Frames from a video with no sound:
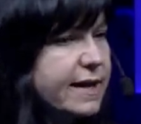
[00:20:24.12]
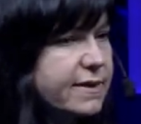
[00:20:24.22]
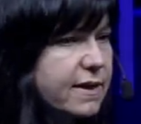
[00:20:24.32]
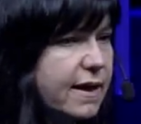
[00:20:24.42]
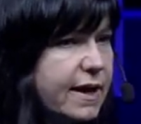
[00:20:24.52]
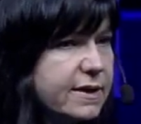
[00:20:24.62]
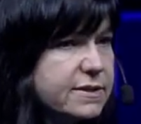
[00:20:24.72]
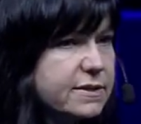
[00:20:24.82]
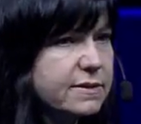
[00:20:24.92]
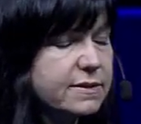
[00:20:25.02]
at the
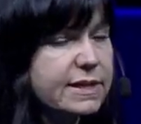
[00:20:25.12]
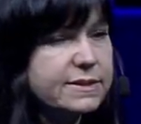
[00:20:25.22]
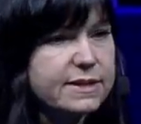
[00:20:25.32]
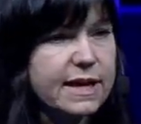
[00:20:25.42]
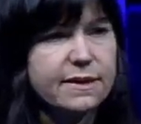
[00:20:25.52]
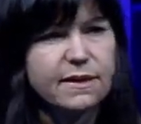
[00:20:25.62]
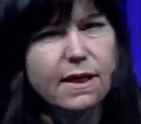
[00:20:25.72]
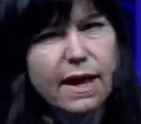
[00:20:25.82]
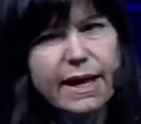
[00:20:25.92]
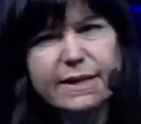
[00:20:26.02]
client, let's say the
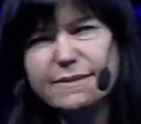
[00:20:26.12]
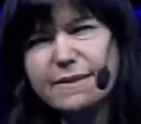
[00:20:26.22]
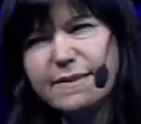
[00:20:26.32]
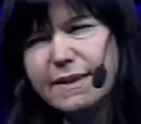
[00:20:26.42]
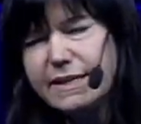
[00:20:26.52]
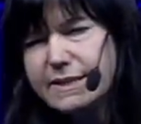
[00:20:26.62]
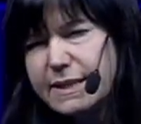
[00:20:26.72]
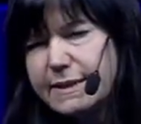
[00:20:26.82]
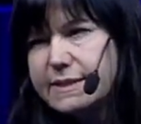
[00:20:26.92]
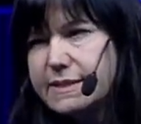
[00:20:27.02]
client thinks
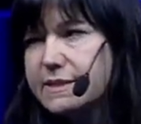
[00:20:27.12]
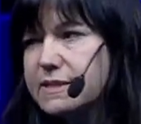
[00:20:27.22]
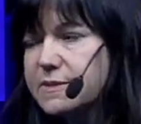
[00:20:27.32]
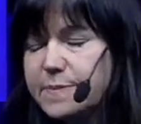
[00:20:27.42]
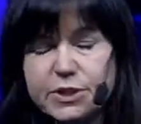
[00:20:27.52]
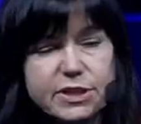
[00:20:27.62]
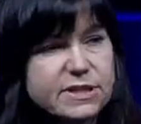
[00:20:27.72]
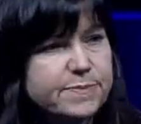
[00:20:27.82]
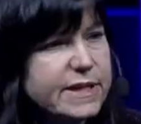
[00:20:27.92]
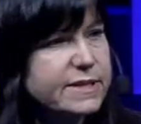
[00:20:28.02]
that this is
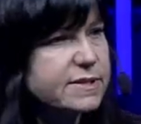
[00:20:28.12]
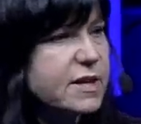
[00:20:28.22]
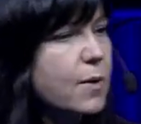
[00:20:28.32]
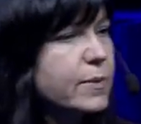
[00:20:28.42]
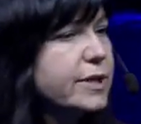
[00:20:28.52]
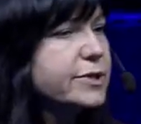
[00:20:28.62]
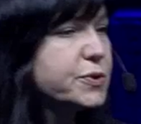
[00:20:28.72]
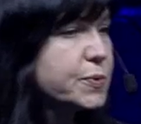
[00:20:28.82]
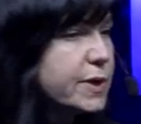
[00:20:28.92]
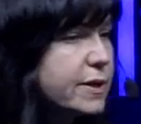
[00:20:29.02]
suspicious, but it's not really
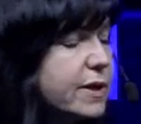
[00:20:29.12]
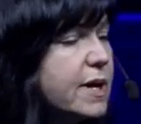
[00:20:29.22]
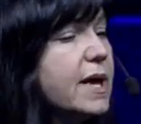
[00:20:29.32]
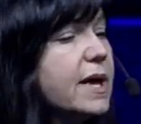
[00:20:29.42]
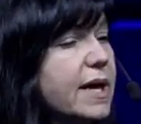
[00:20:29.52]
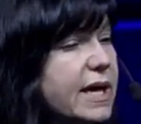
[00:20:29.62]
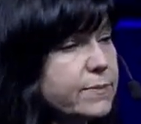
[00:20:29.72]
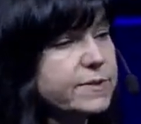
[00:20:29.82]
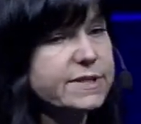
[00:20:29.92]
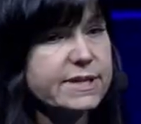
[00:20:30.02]
sure, it
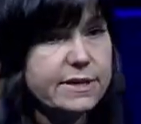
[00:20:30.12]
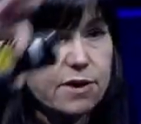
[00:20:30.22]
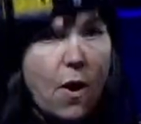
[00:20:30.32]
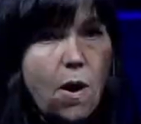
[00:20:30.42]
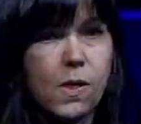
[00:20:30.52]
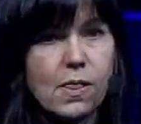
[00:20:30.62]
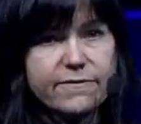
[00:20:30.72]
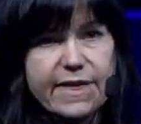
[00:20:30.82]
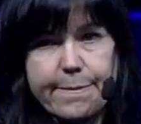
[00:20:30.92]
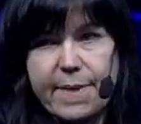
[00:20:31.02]
will send all
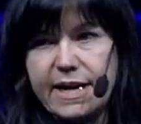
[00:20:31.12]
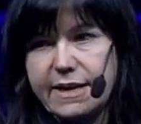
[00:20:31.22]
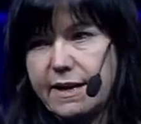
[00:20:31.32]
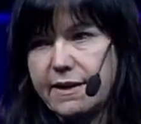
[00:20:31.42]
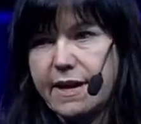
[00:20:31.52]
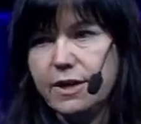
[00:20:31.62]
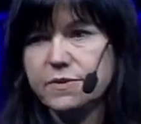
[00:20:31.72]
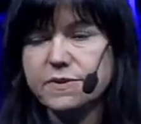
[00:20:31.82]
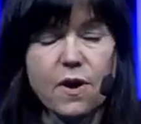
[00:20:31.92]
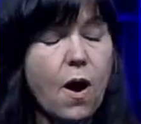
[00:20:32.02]
of that metadata that you
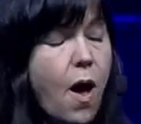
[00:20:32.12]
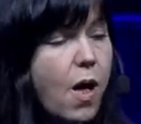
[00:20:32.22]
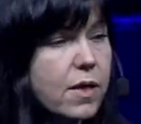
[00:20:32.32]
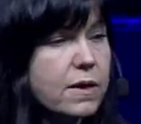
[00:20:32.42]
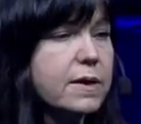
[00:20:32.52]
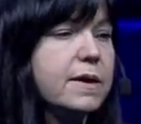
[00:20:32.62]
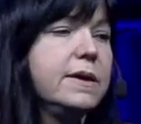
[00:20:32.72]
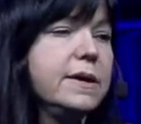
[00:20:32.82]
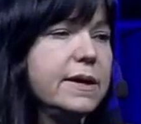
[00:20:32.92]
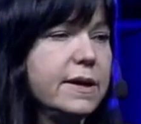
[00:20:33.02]
saw
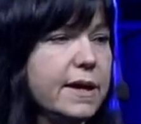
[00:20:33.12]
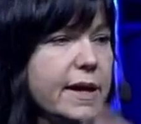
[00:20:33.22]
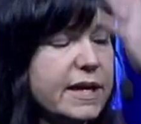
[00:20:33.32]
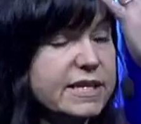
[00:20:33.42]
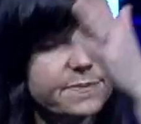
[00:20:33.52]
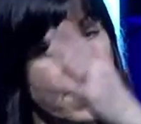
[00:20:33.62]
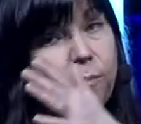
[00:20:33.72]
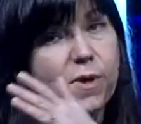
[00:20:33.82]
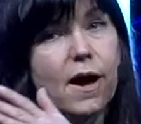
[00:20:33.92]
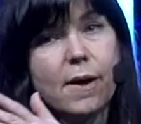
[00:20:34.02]
in a small
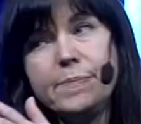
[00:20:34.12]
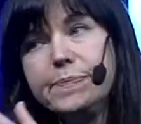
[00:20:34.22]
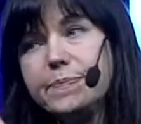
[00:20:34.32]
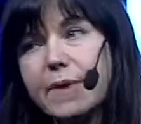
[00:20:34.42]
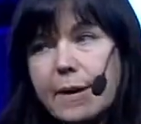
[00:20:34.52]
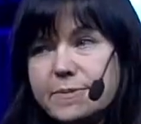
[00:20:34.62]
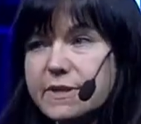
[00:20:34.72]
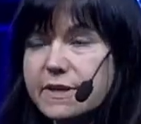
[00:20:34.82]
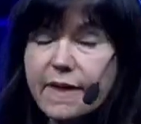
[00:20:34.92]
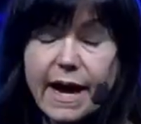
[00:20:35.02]
blob up to
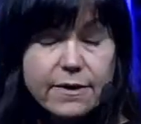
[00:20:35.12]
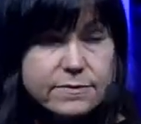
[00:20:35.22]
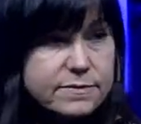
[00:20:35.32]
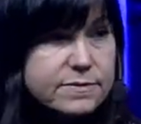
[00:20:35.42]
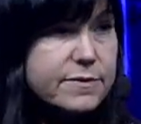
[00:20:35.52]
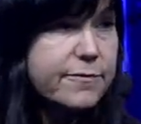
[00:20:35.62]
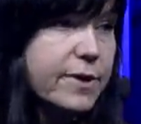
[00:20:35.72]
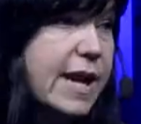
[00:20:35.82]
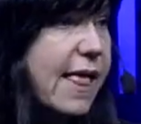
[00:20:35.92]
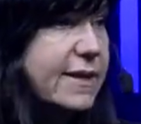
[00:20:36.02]
the cloud for
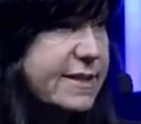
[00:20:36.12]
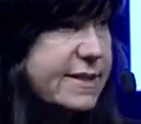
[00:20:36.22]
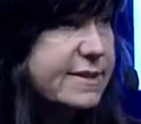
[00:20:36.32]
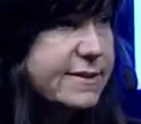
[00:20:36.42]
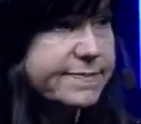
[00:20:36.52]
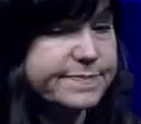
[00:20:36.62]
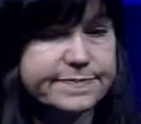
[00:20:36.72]
analysis.